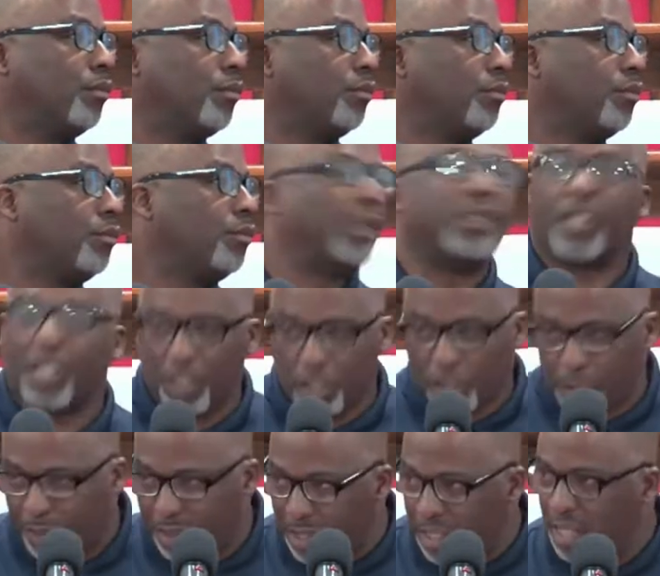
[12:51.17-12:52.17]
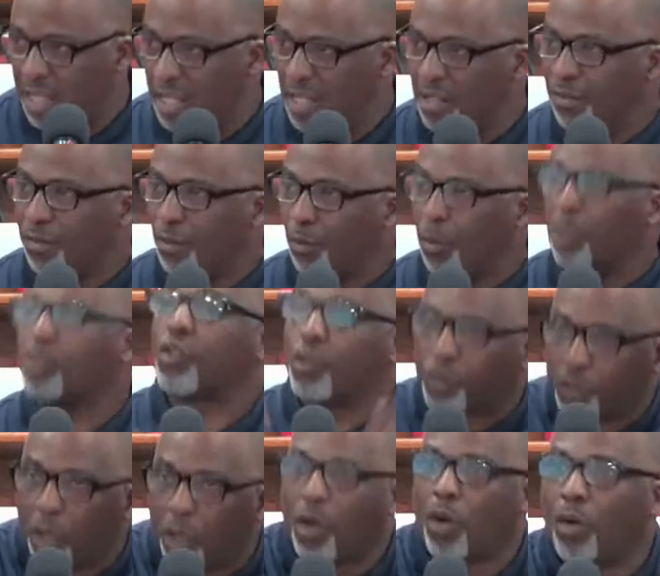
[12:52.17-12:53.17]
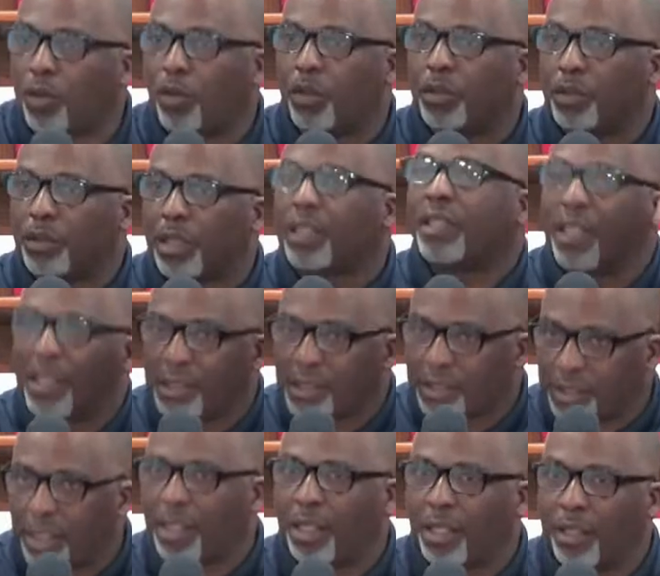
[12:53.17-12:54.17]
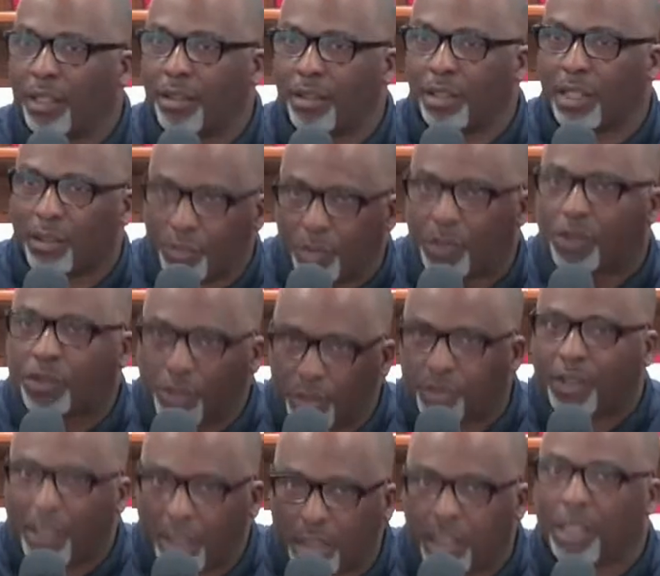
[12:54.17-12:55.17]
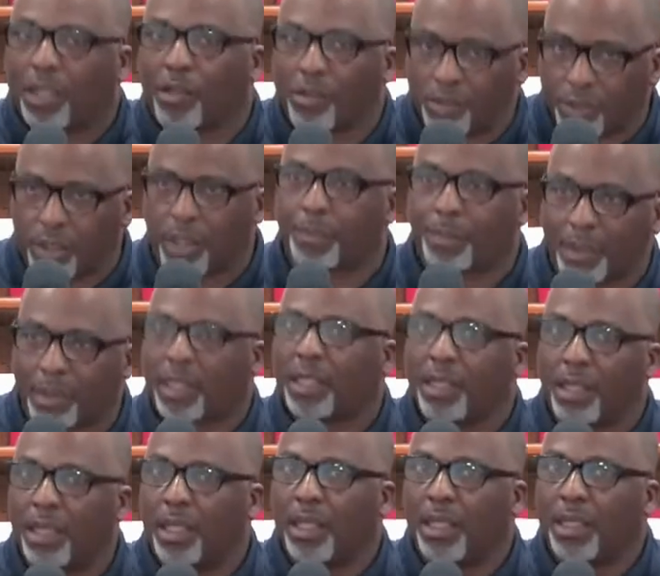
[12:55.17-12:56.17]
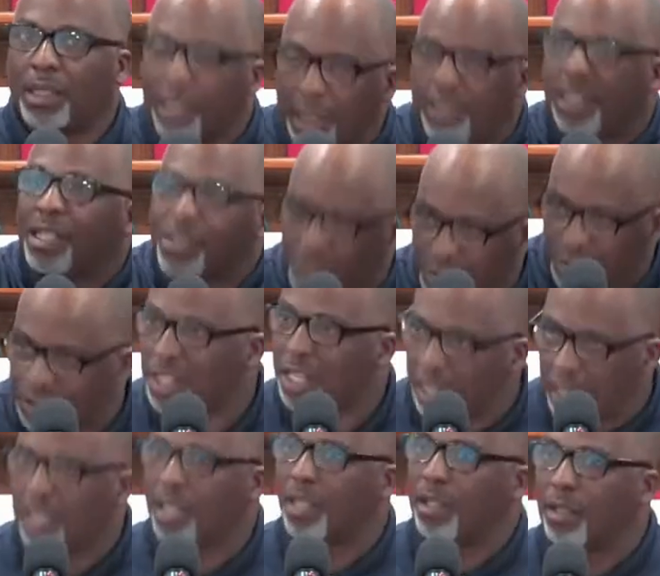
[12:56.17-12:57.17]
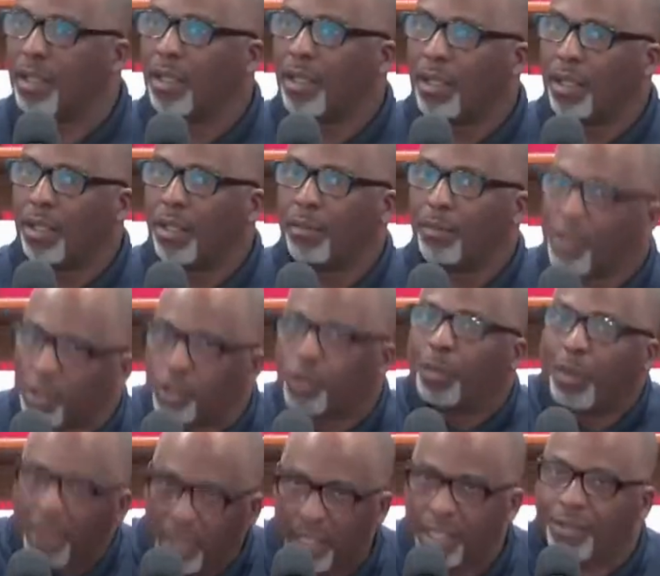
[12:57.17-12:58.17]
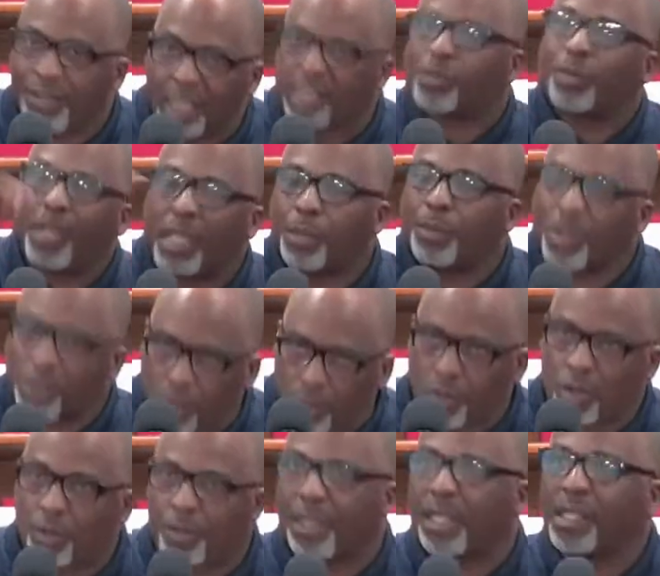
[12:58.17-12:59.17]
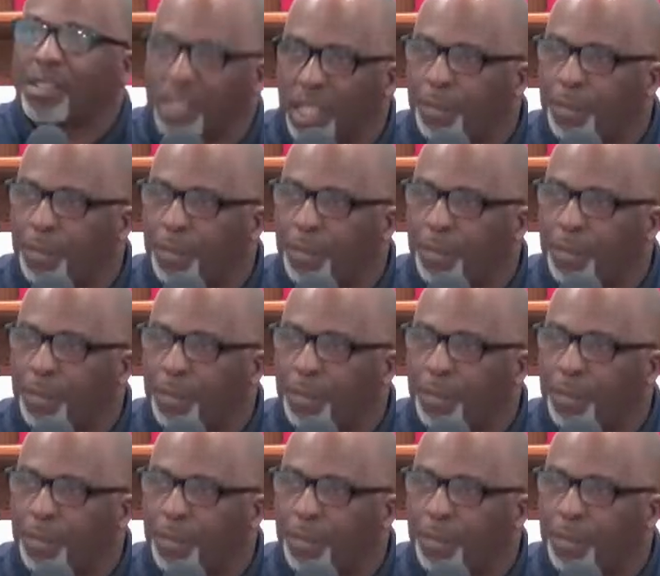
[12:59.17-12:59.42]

But then you believe what you thought that they said, that what you think they're going to say, but they didn't say it, but you believe that's where they was going when they say what